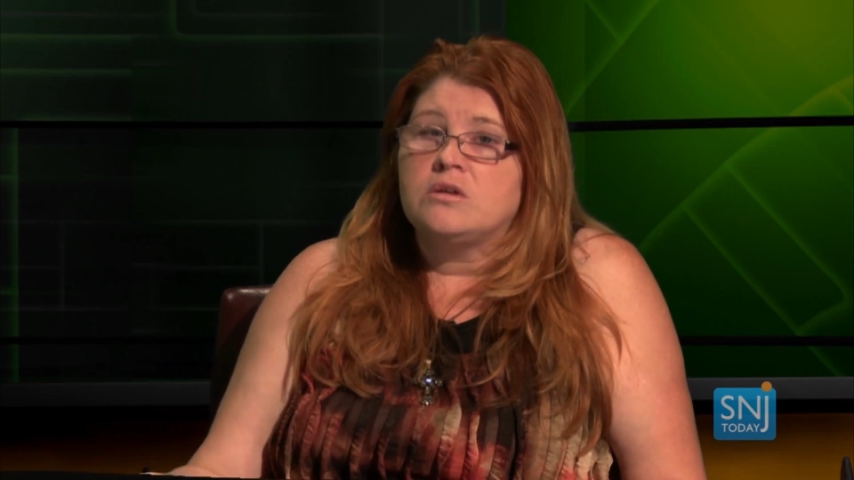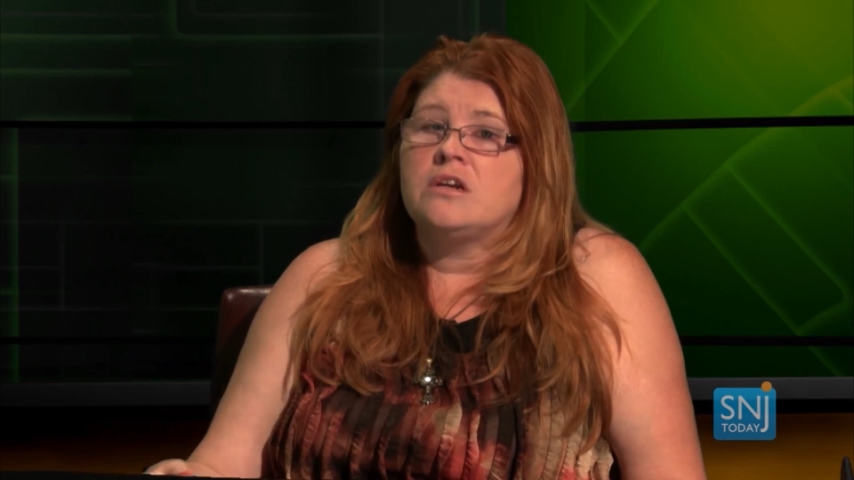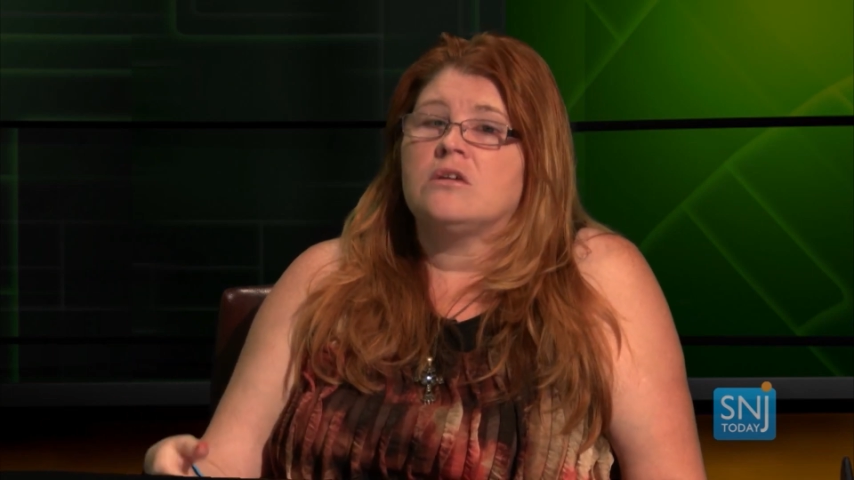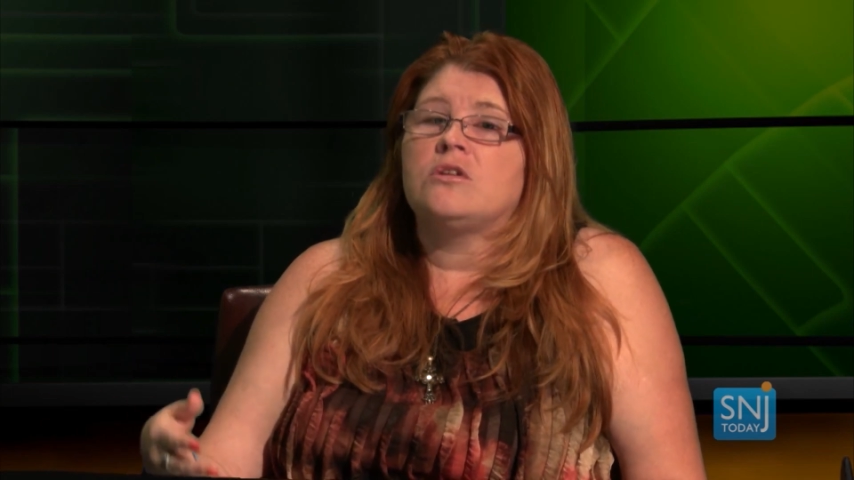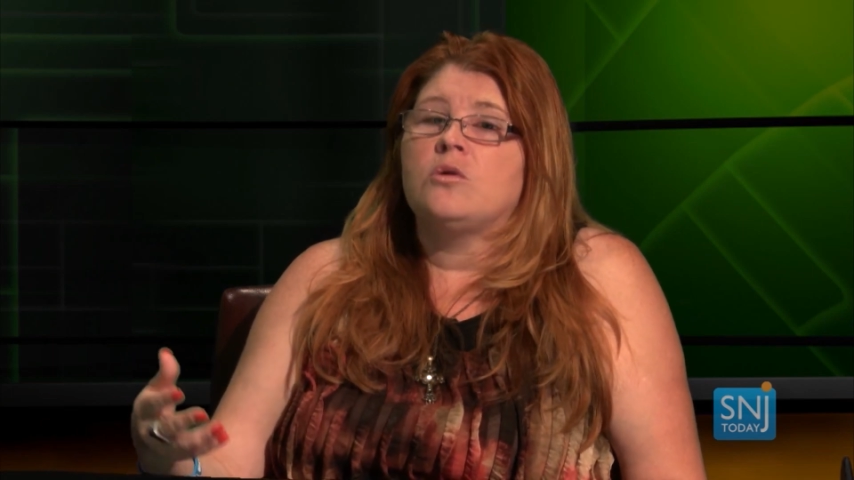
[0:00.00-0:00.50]

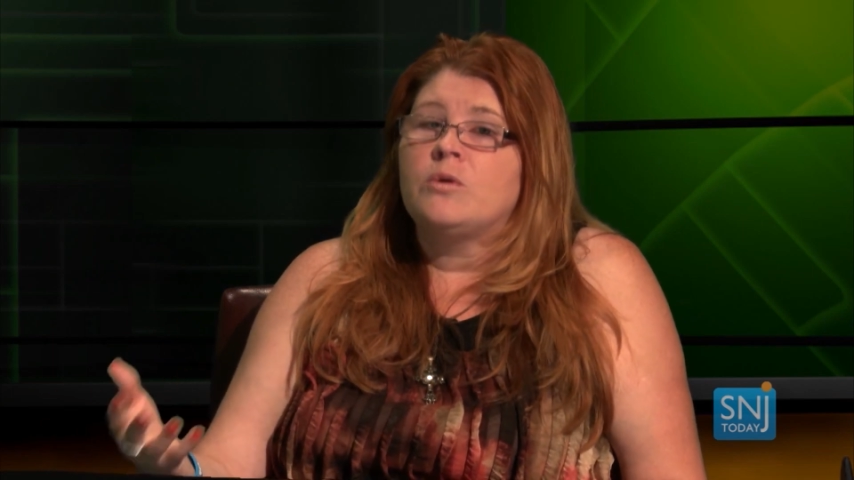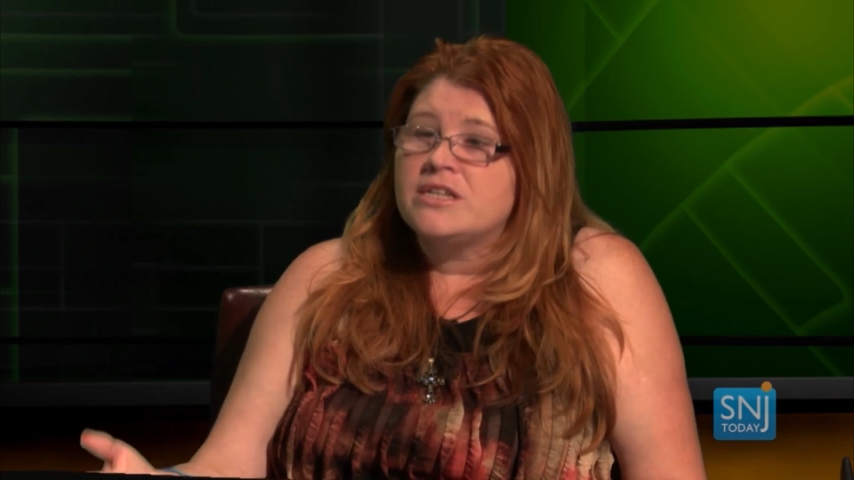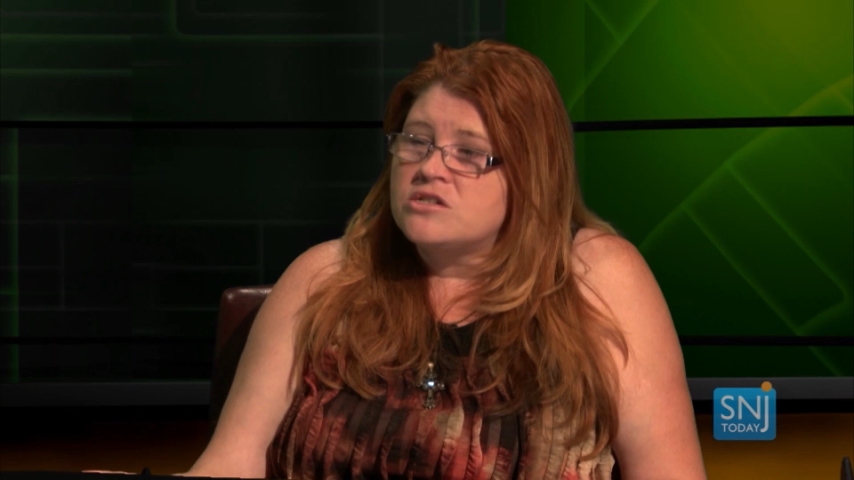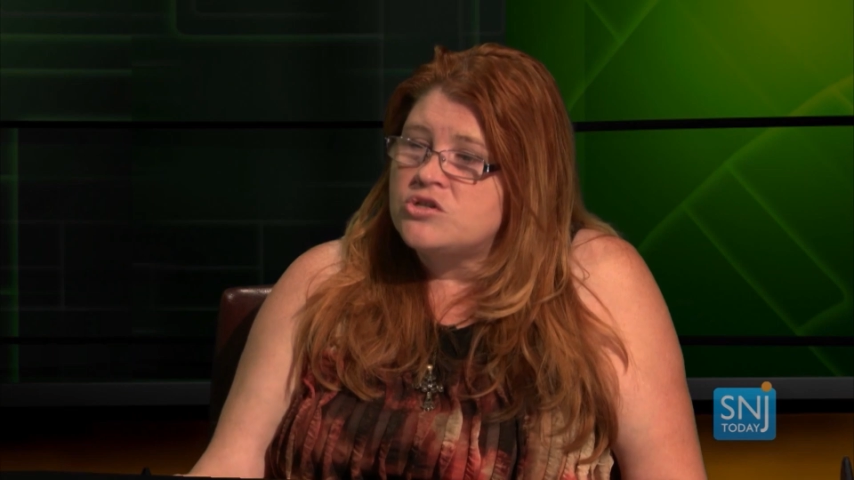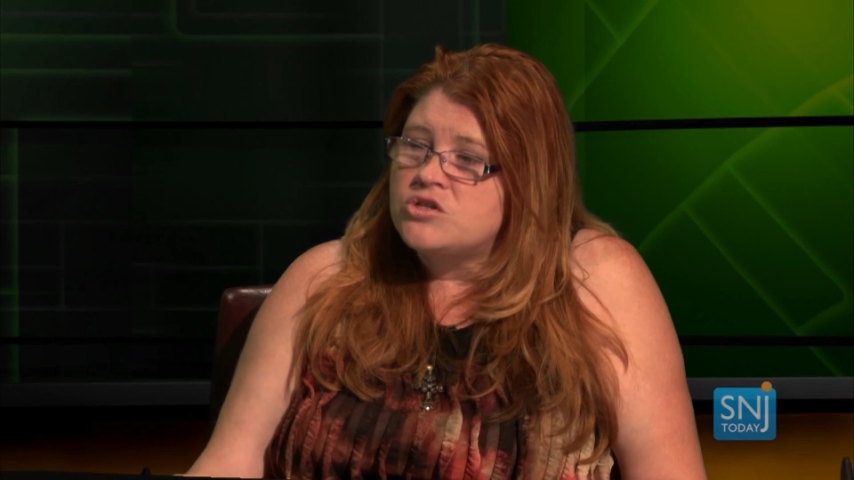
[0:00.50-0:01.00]
They don't know
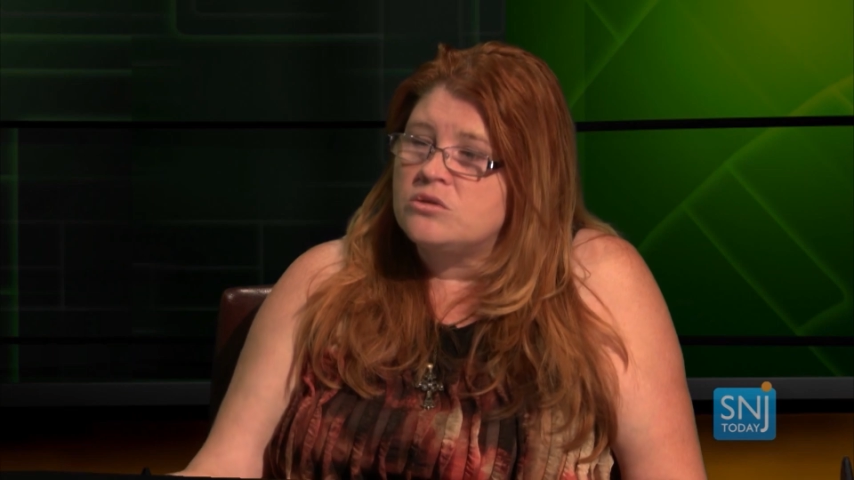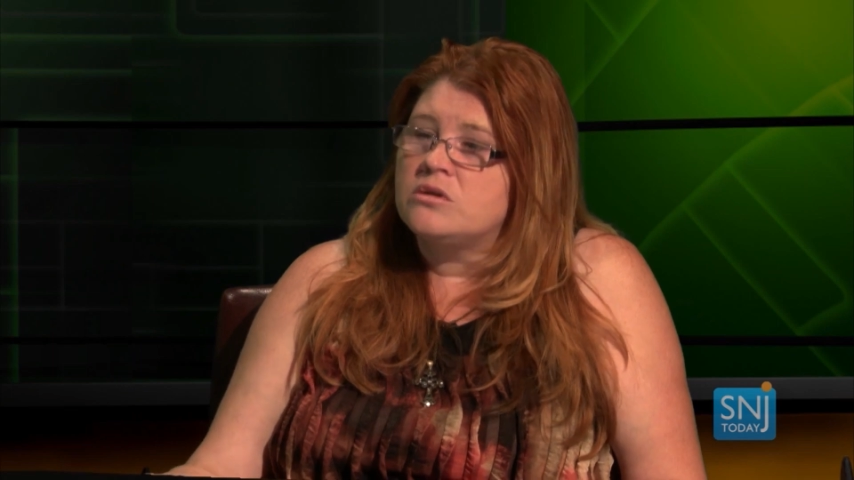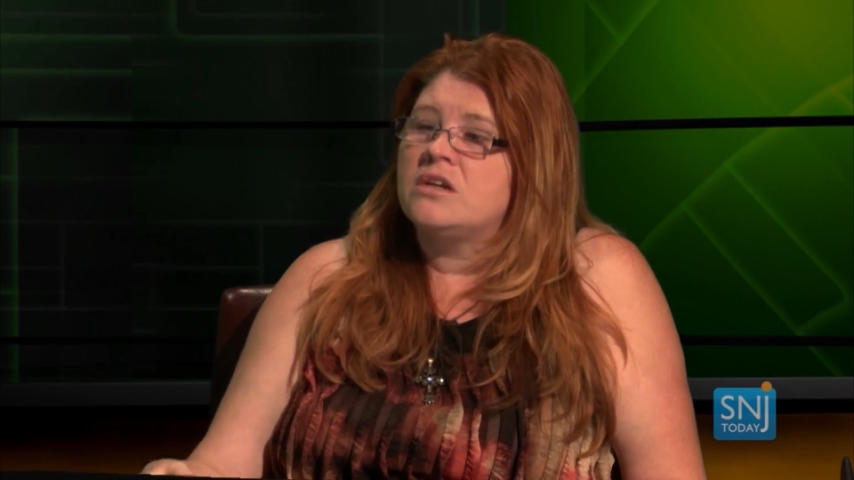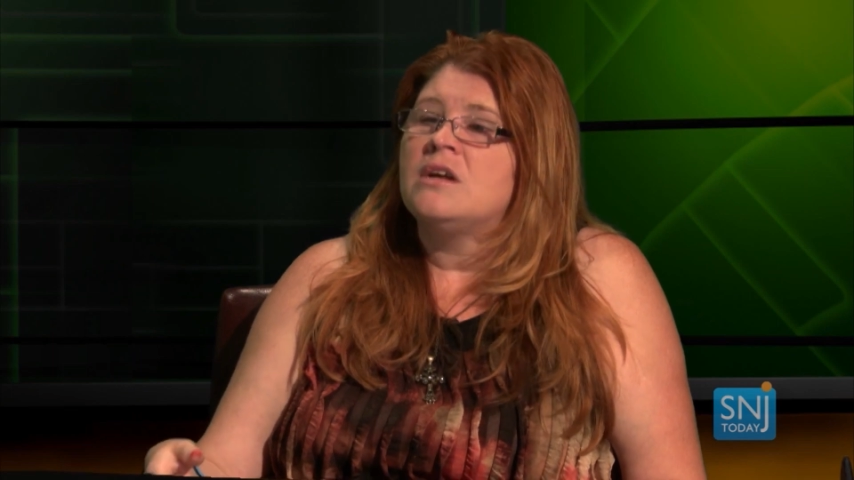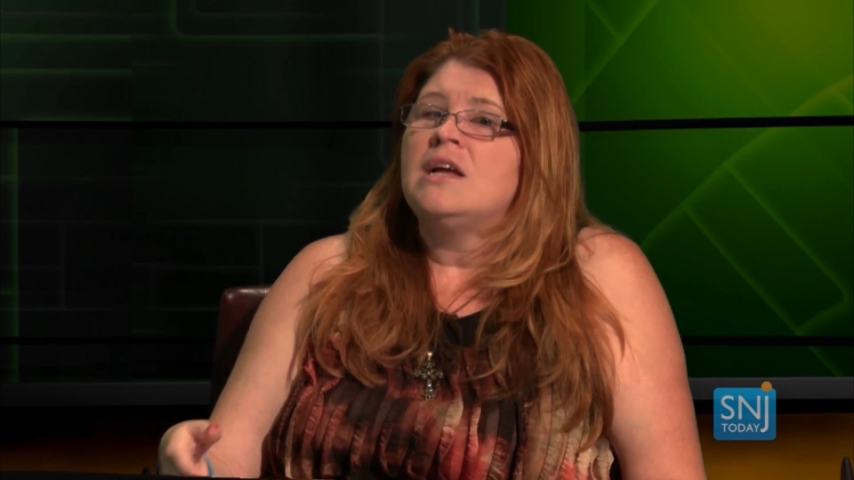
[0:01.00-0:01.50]
when to do
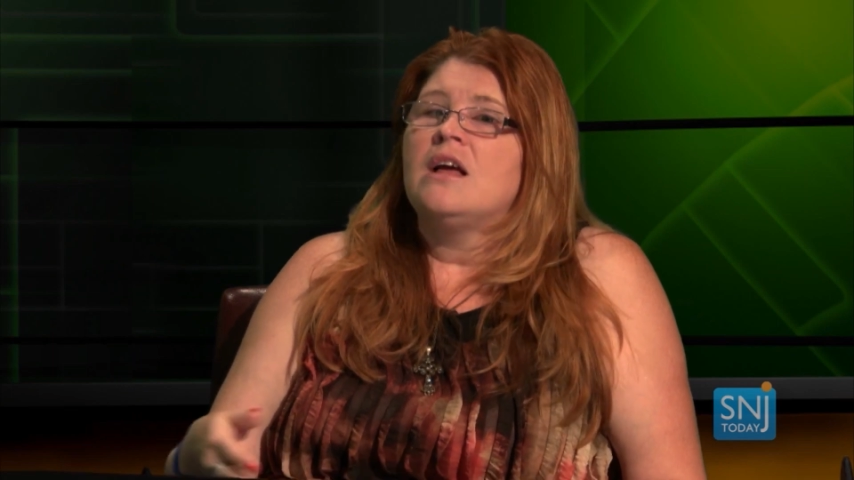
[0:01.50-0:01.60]
it.